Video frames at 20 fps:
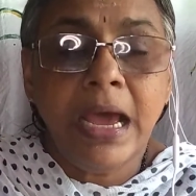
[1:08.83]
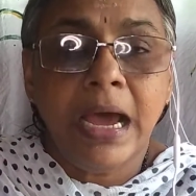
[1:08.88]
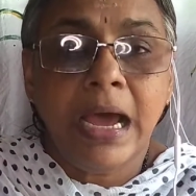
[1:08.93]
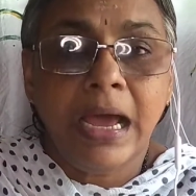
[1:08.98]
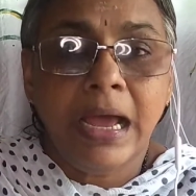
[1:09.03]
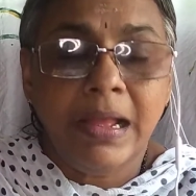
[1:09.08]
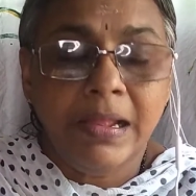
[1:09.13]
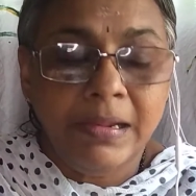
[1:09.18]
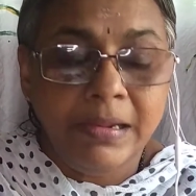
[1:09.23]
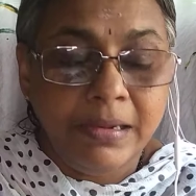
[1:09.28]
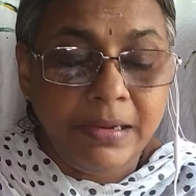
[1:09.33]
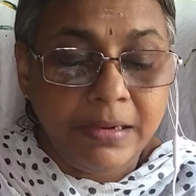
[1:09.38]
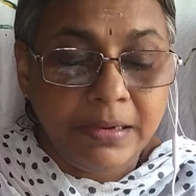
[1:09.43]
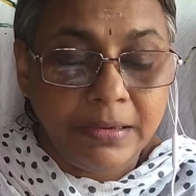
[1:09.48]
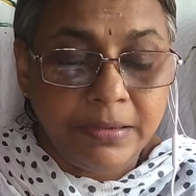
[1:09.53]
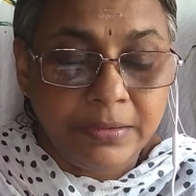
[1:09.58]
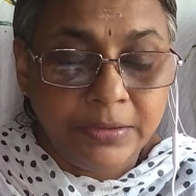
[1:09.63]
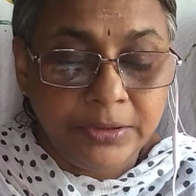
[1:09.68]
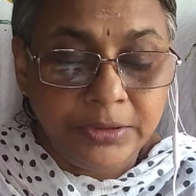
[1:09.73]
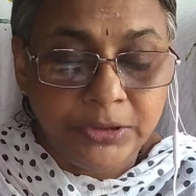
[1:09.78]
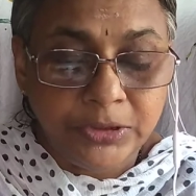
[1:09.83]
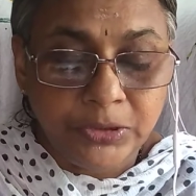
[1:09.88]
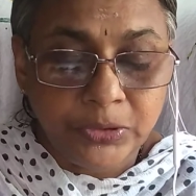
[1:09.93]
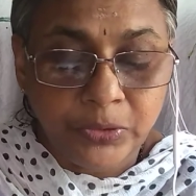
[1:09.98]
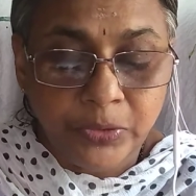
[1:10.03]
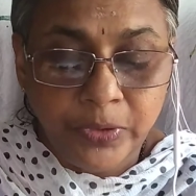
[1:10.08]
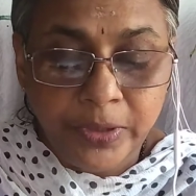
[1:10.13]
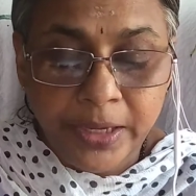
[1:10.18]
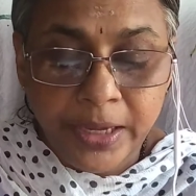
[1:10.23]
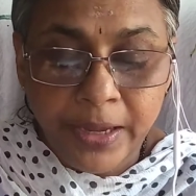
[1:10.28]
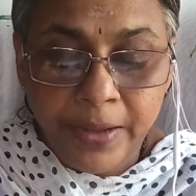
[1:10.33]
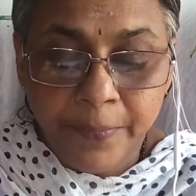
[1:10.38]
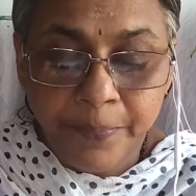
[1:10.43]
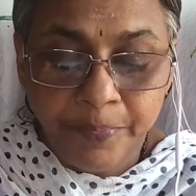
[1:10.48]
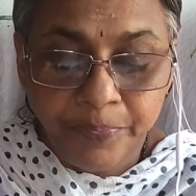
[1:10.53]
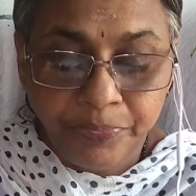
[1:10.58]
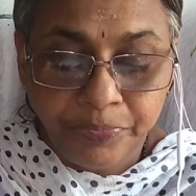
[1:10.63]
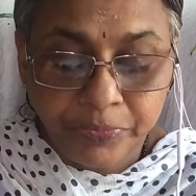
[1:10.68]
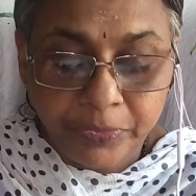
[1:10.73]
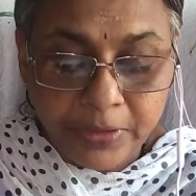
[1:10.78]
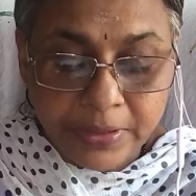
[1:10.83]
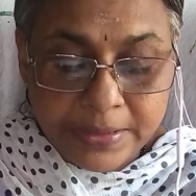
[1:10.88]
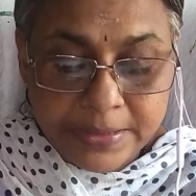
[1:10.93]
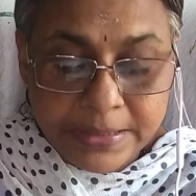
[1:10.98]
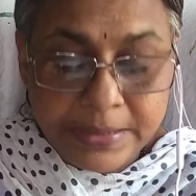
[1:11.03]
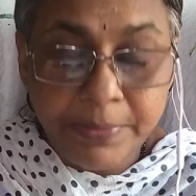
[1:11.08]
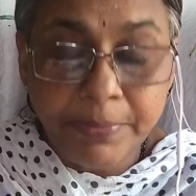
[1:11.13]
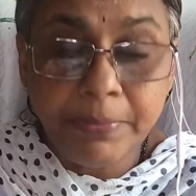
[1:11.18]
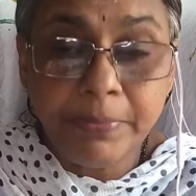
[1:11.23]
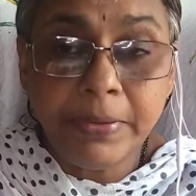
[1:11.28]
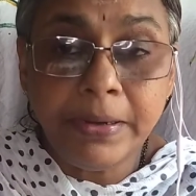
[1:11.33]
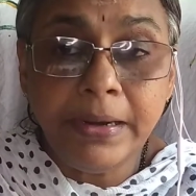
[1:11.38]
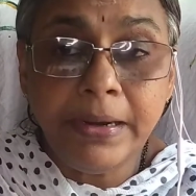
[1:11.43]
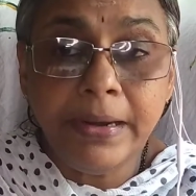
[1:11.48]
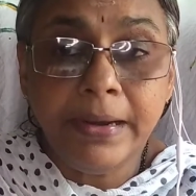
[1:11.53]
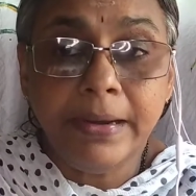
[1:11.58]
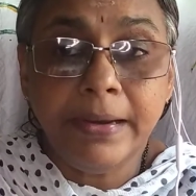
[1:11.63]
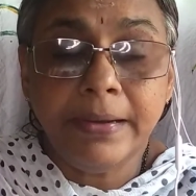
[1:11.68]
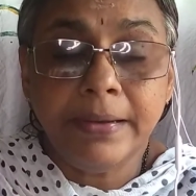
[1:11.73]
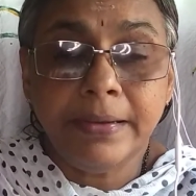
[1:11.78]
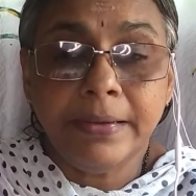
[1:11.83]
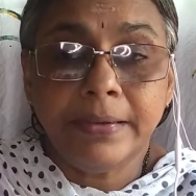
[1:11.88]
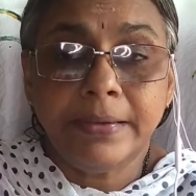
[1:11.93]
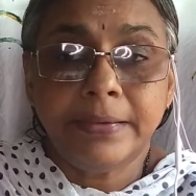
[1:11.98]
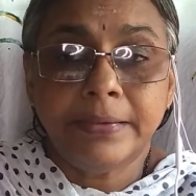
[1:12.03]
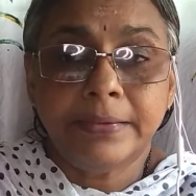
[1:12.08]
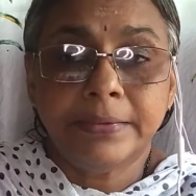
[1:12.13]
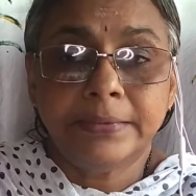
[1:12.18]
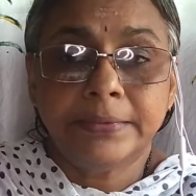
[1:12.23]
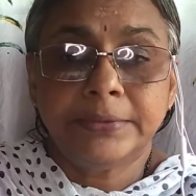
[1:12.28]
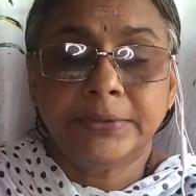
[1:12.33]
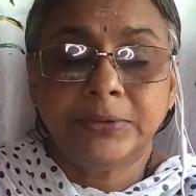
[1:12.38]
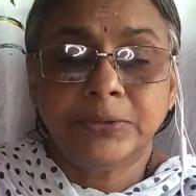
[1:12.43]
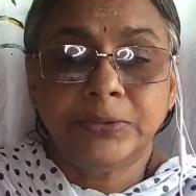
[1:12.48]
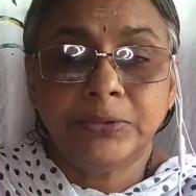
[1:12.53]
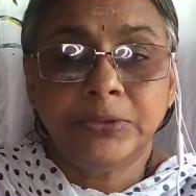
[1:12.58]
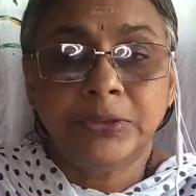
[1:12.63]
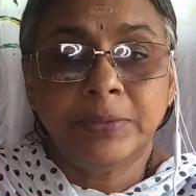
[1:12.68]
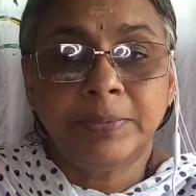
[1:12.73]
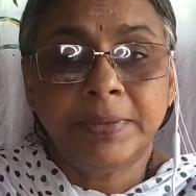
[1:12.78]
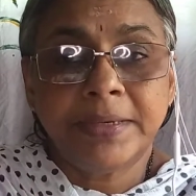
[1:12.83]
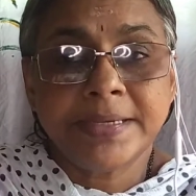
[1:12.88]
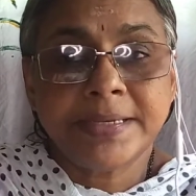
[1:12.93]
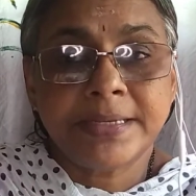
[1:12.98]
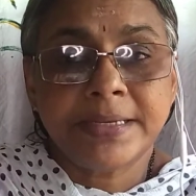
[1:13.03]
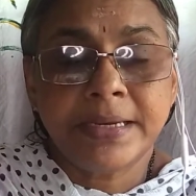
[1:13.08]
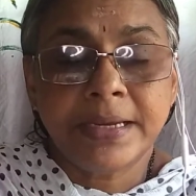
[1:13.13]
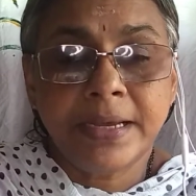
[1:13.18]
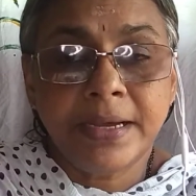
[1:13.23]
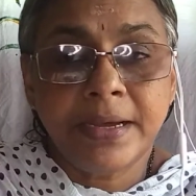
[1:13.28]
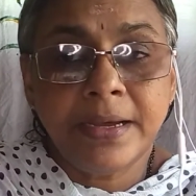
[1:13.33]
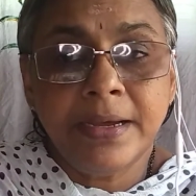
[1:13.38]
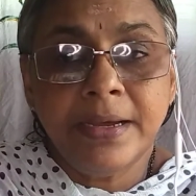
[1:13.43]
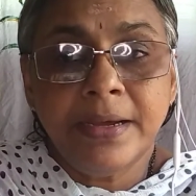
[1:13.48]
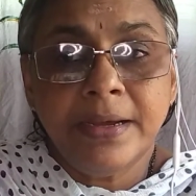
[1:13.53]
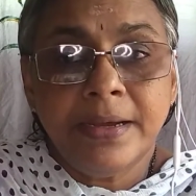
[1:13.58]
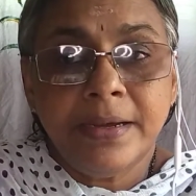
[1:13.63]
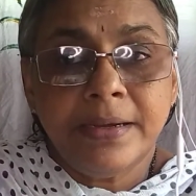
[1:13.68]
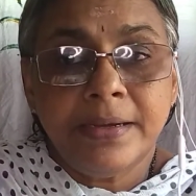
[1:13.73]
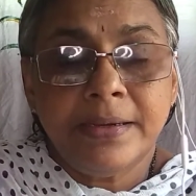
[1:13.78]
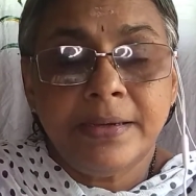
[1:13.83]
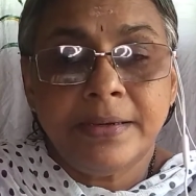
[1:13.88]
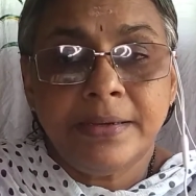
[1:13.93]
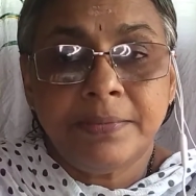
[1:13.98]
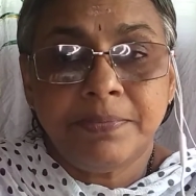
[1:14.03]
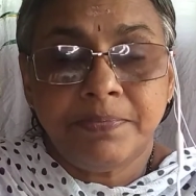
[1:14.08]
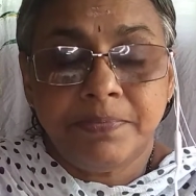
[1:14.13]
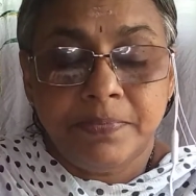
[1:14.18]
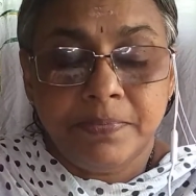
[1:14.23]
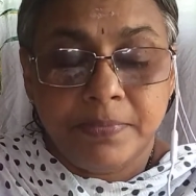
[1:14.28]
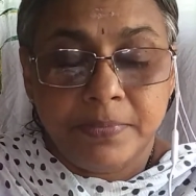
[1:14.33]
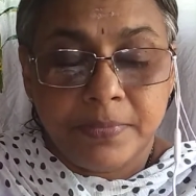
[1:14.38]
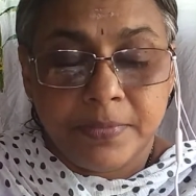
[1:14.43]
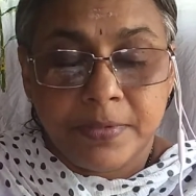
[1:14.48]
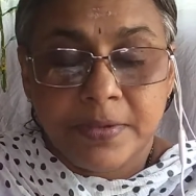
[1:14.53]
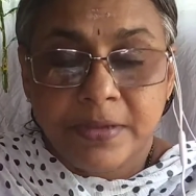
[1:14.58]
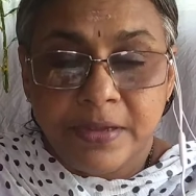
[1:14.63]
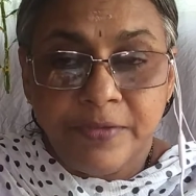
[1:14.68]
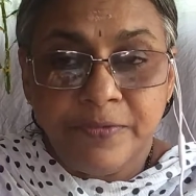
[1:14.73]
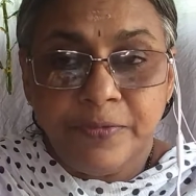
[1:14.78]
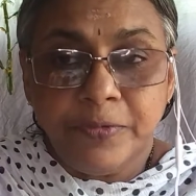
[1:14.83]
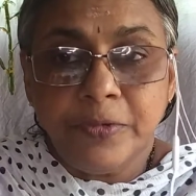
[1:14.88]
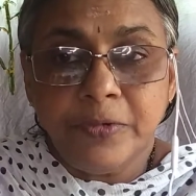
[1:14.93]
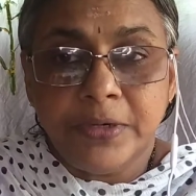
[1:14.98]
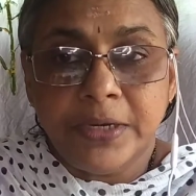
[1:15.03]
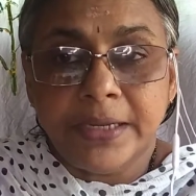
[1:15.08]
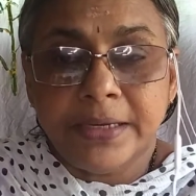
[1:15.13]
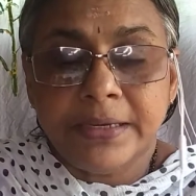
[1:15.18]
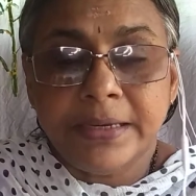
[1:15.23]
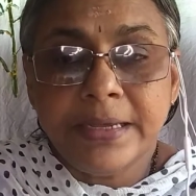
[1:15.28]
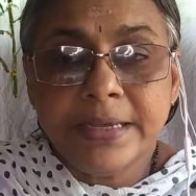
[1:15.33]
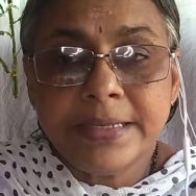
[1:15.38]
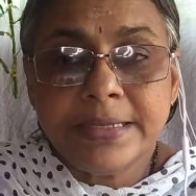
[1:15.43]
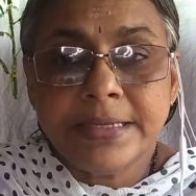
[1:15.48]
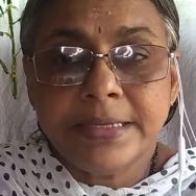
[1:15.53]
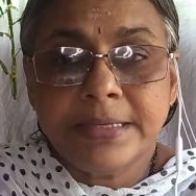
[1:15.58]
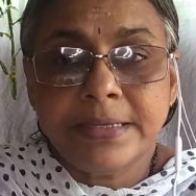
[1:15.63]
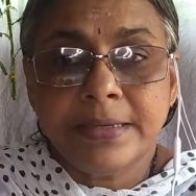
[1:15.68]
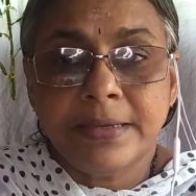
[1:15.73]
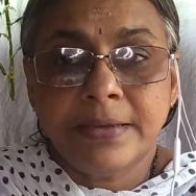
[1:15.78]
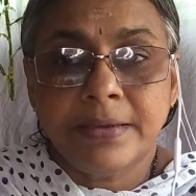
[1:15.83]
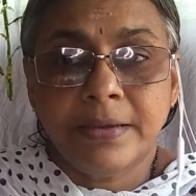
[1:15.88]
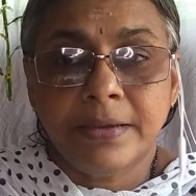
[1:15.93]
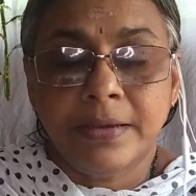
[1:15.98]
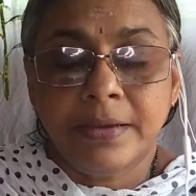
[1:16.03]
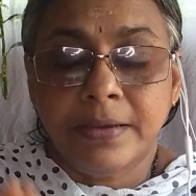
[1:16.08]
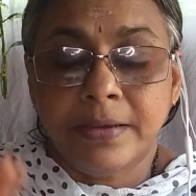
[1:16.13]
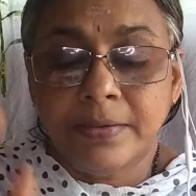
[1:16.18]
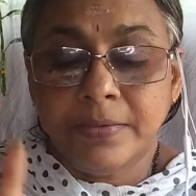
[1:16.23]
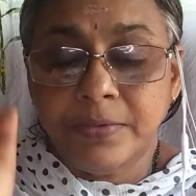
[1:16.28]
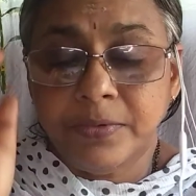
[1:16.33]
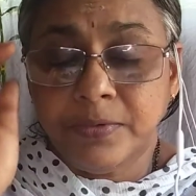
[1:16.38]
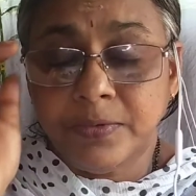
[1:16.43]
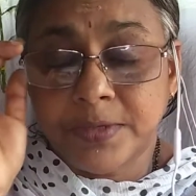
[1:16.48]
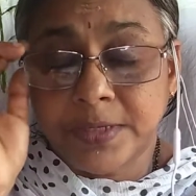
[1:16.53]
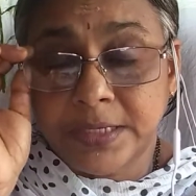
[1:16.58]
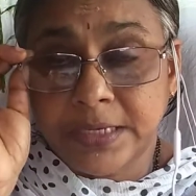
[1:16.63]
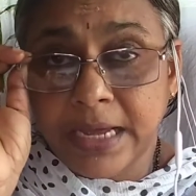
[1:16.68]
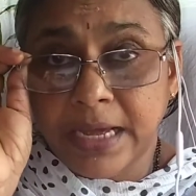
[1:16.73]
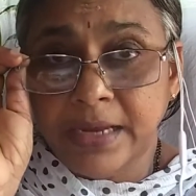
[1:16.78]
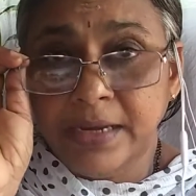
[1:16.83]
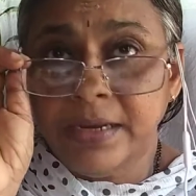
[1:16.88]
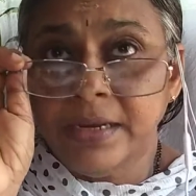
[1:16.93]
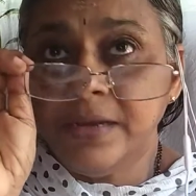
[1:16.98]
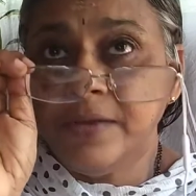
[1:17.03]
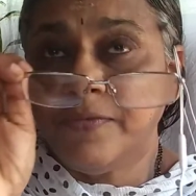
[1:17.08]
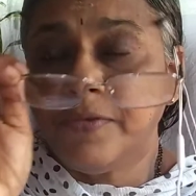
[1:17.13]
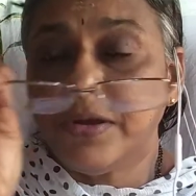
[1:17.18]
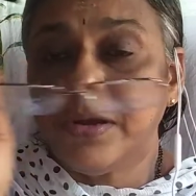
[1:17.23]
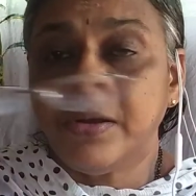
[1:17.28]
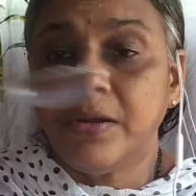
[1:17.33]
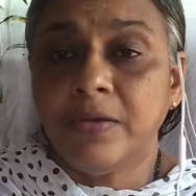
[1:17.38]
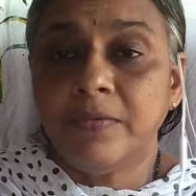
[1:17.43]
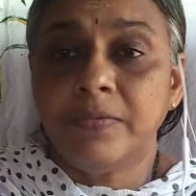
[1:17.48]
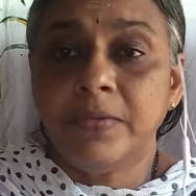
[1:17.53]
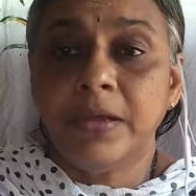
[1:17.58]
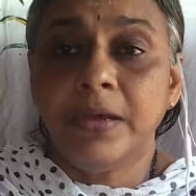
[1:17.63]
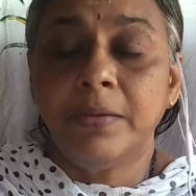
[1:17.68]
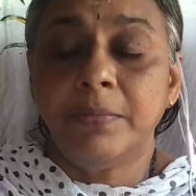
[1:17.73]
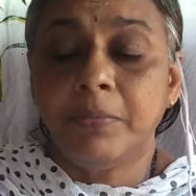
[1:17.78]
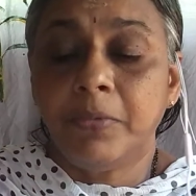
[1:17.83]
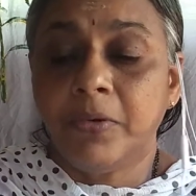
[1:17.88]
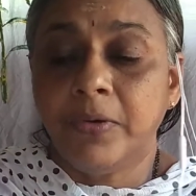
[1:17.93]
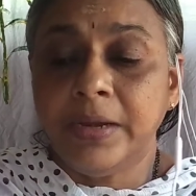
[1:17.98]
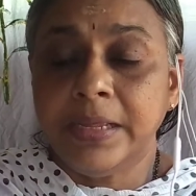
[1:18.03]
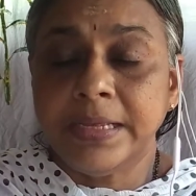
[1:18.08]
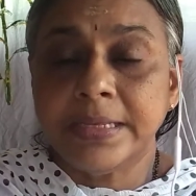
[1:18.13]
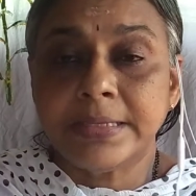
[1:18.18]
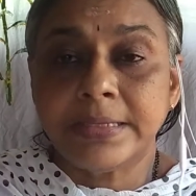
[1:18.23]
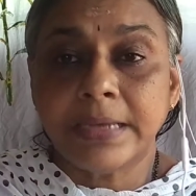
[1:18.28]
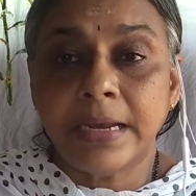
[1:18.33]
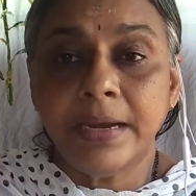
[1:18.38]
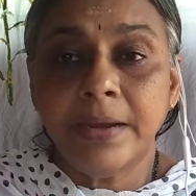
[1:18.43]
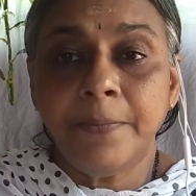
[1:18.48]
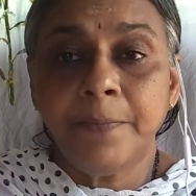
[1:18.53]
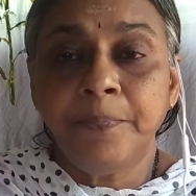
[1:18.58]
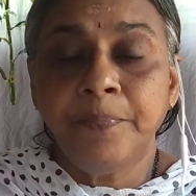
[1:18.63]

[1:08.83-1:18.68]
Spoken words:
I'll show a simple Suryopasana, a few techniques. You stand in front of the morning sun,